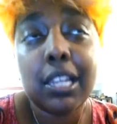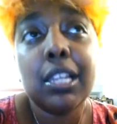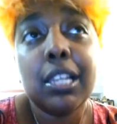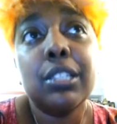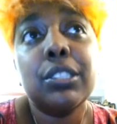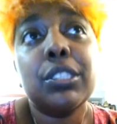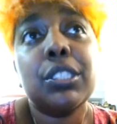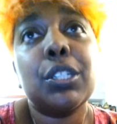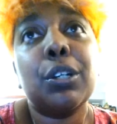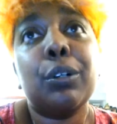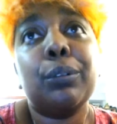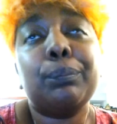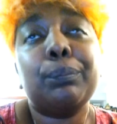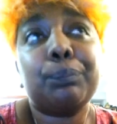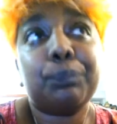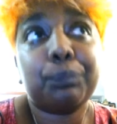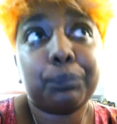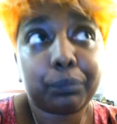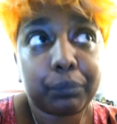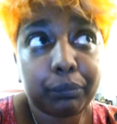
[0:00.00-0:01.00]
So,
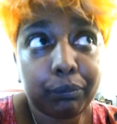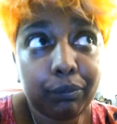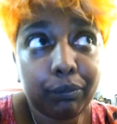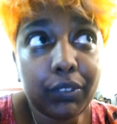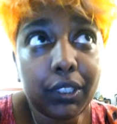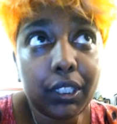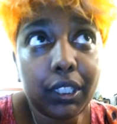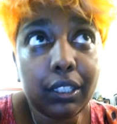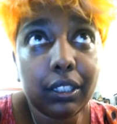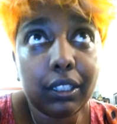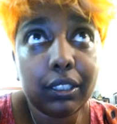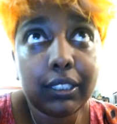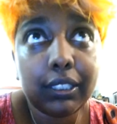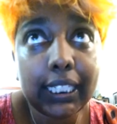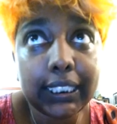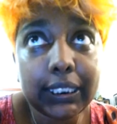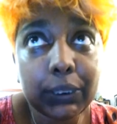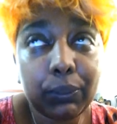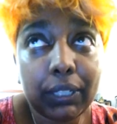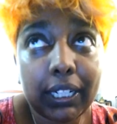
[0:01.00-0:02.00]

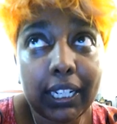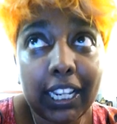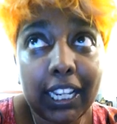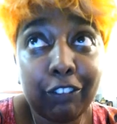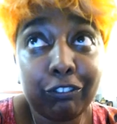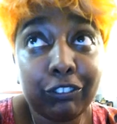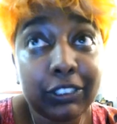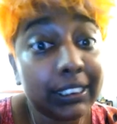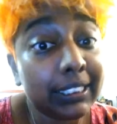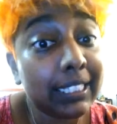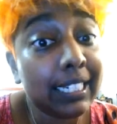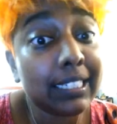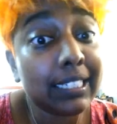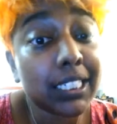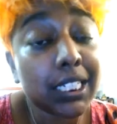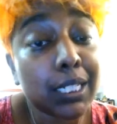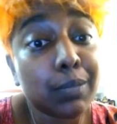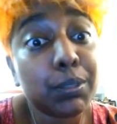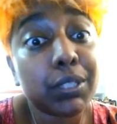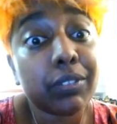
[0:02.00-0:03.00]
that's what I have to say in
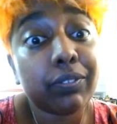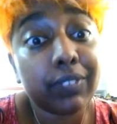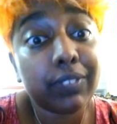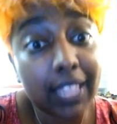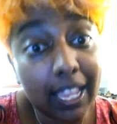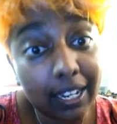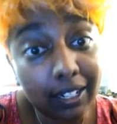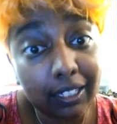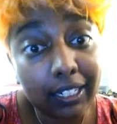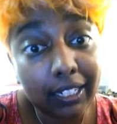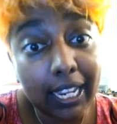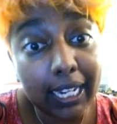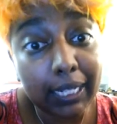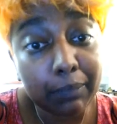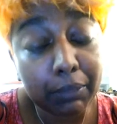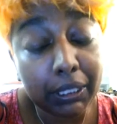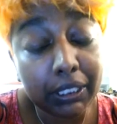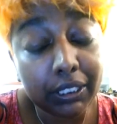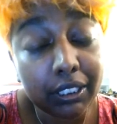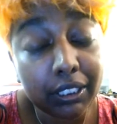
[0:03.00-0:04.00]
terms of that
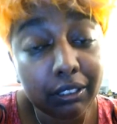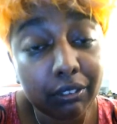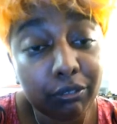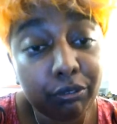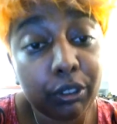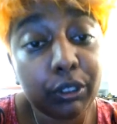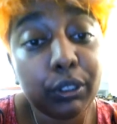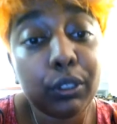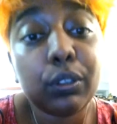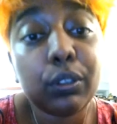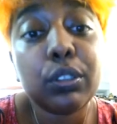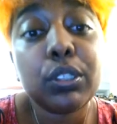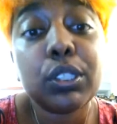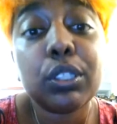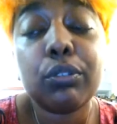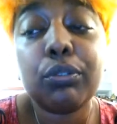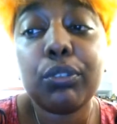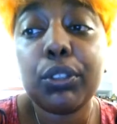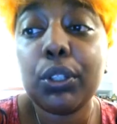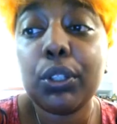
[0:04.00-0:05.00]
alignment. For those
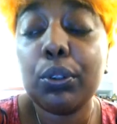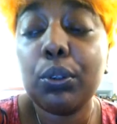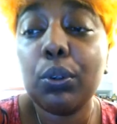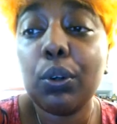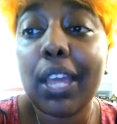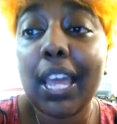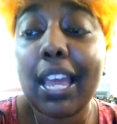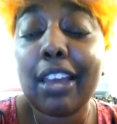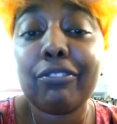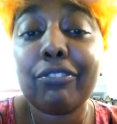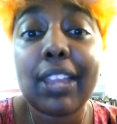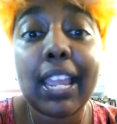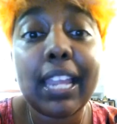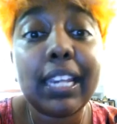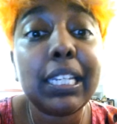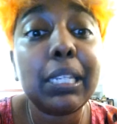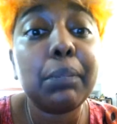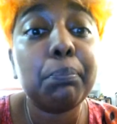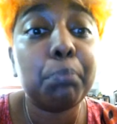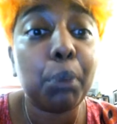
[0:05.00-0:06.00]
of you who have
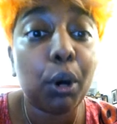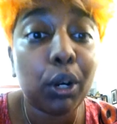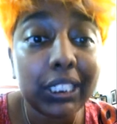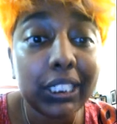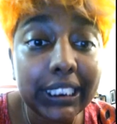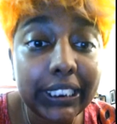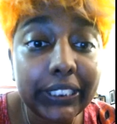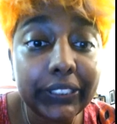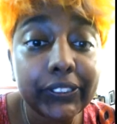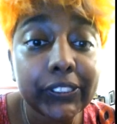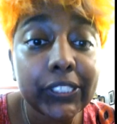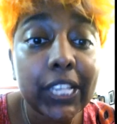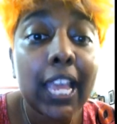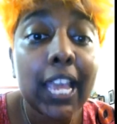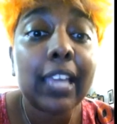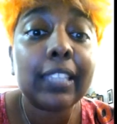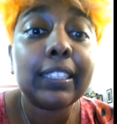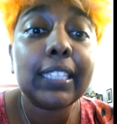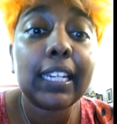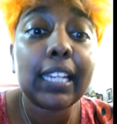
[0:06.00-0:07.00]
any bodies
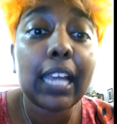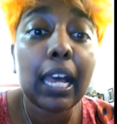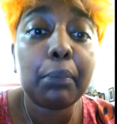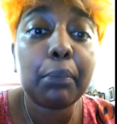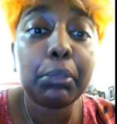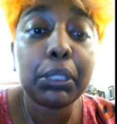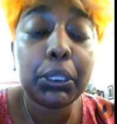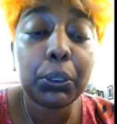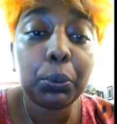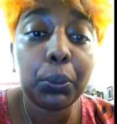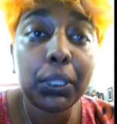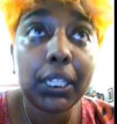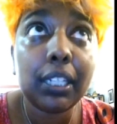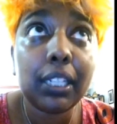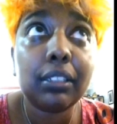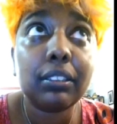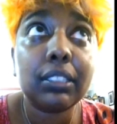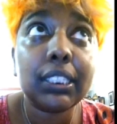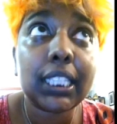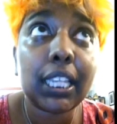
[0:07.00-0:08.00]
that are
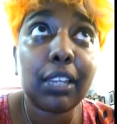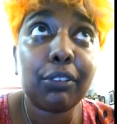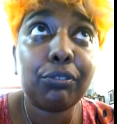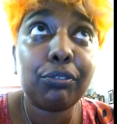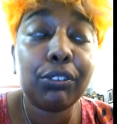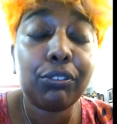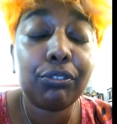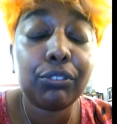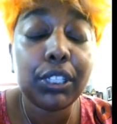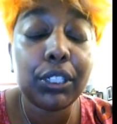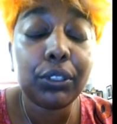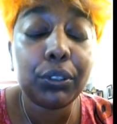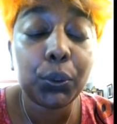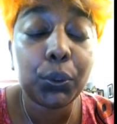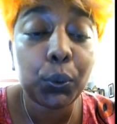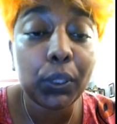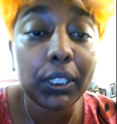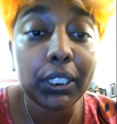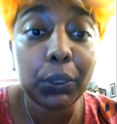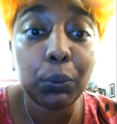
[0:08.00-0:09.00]
between, say, 15 to
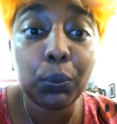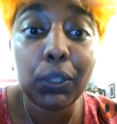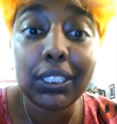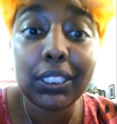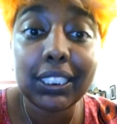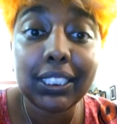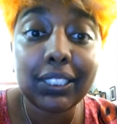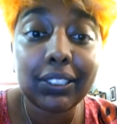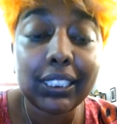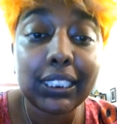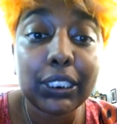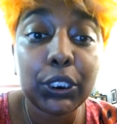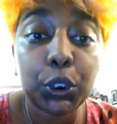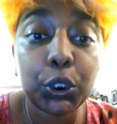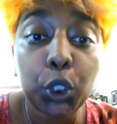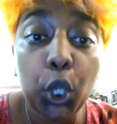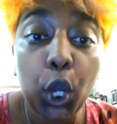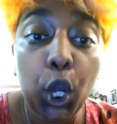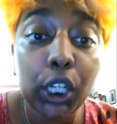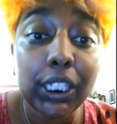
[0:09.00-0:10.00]
21 degrees
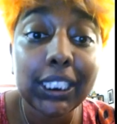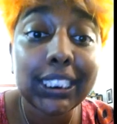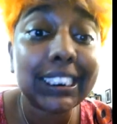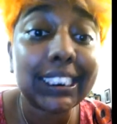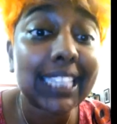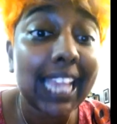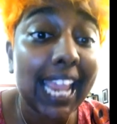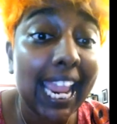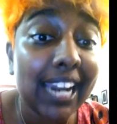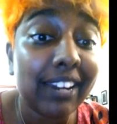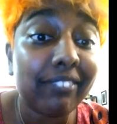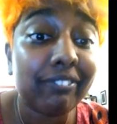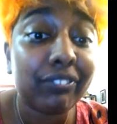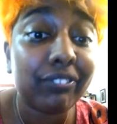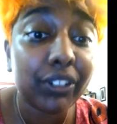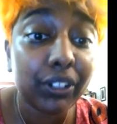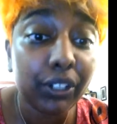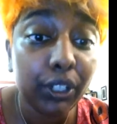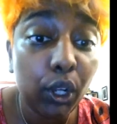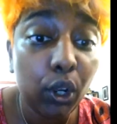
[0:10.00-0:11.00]
Taurus and
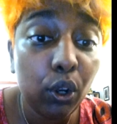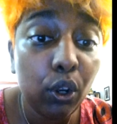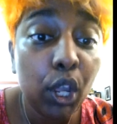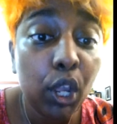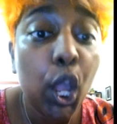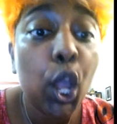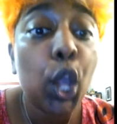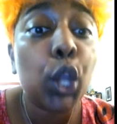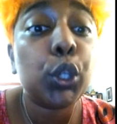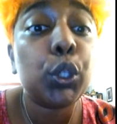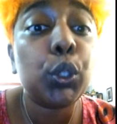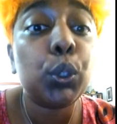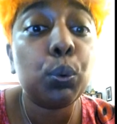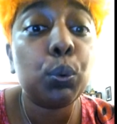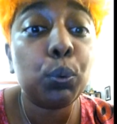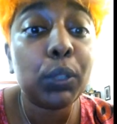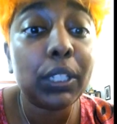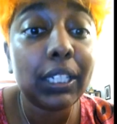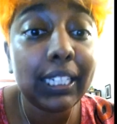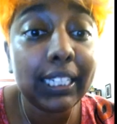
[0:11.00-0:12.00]
Virgo, you
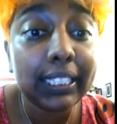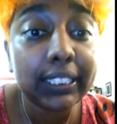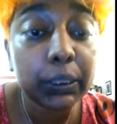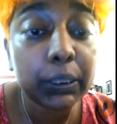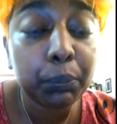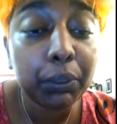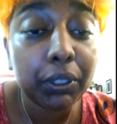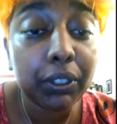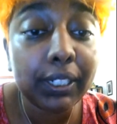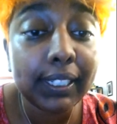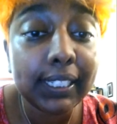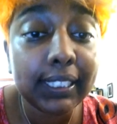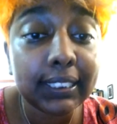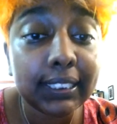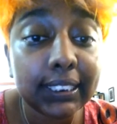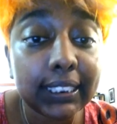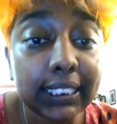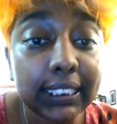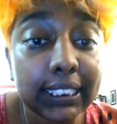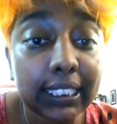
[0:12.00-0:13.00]
will
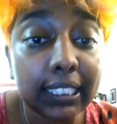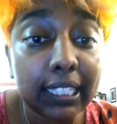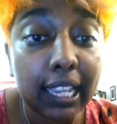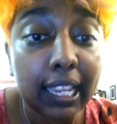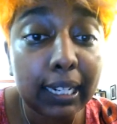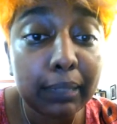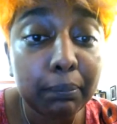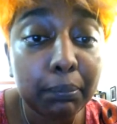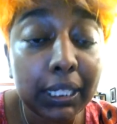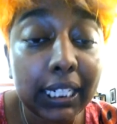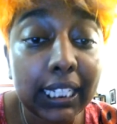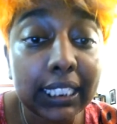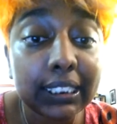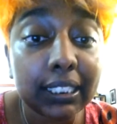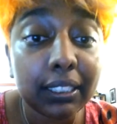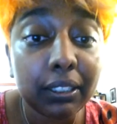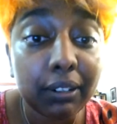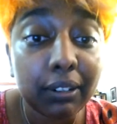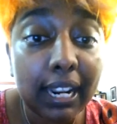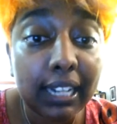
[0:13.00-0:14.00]
experience this alignment as
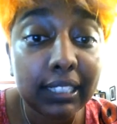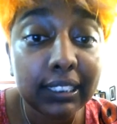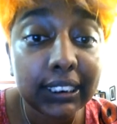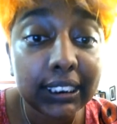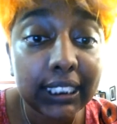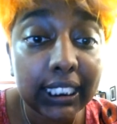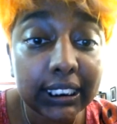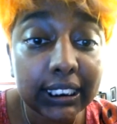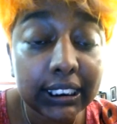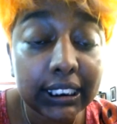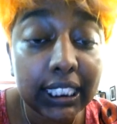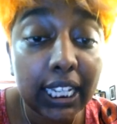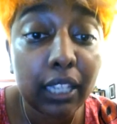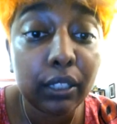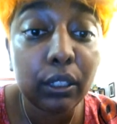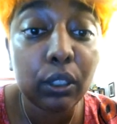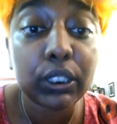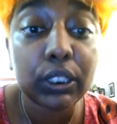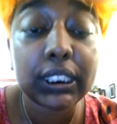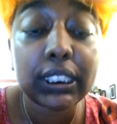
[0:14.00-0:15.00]
a grand
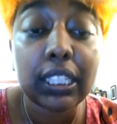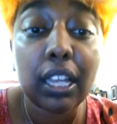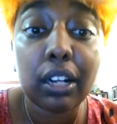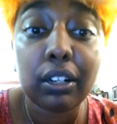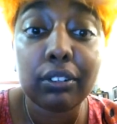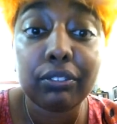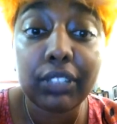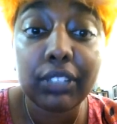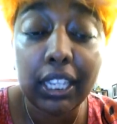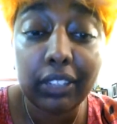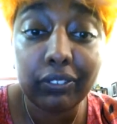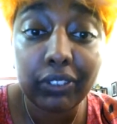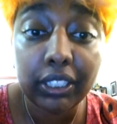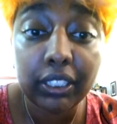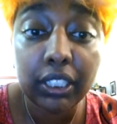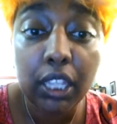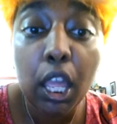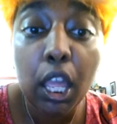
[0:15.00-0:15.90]
sextile or Star of David.